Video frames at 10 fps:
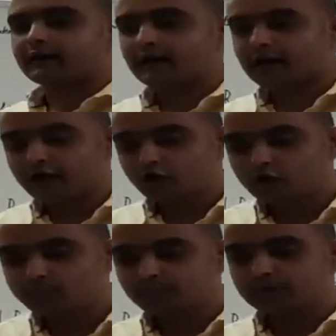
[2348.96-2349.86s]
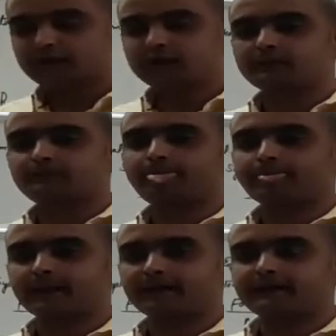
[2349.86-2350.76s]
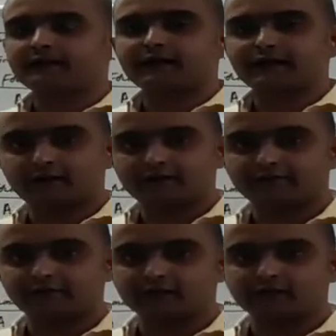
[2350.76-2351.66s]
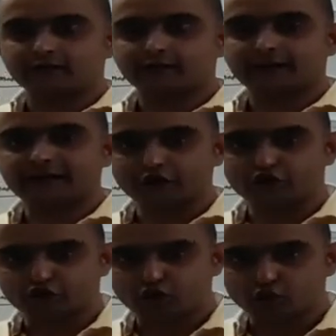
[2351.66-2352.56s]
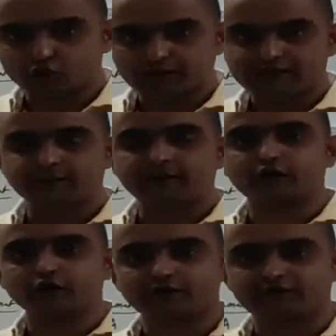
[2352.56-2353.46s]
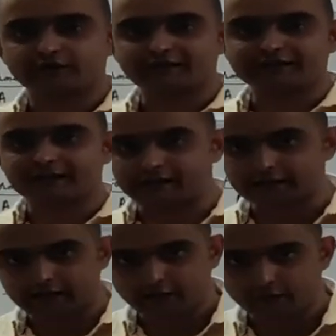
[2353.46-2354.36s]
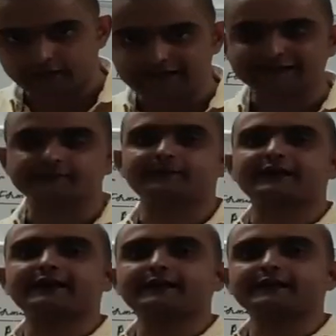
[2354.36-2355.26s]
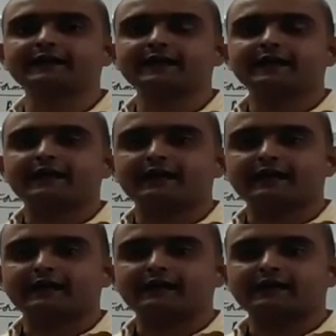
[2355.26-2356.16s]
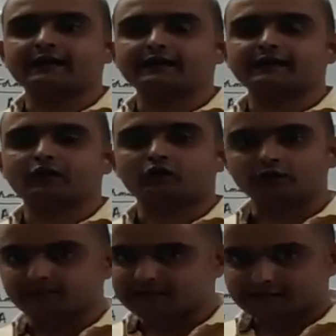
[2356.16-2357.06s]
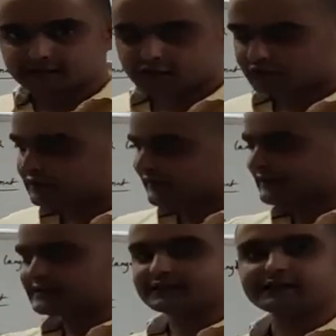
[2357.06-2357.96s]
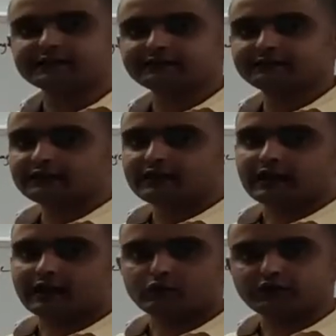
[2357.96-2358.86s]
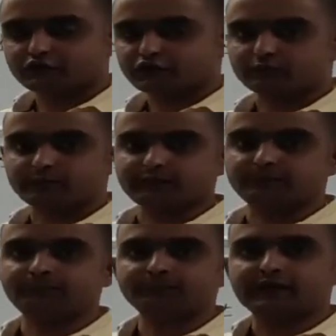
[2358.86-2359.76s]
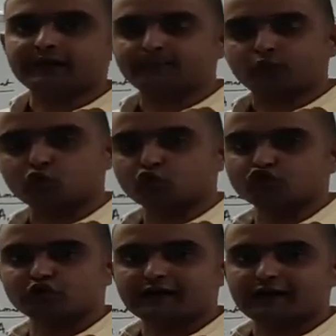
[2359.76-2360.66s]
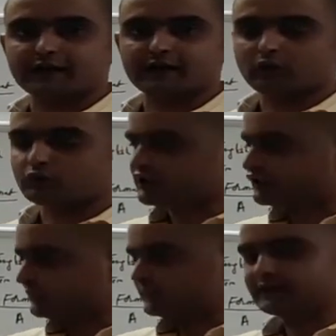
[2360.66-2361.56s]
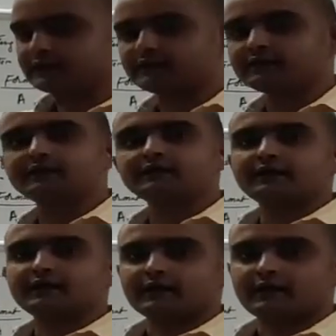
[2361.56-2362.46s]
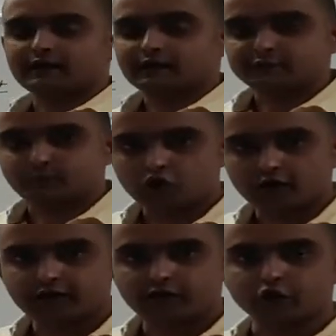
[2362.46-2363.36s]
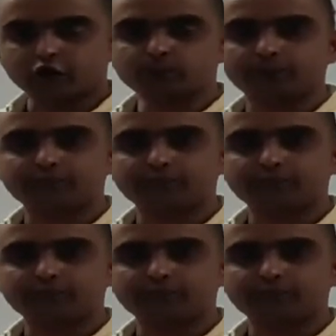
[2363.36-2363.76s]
I hope I've managed to explain to you everything that needed to be explained, and all the basics of the test, how it is to be approached and how it is to be responded to,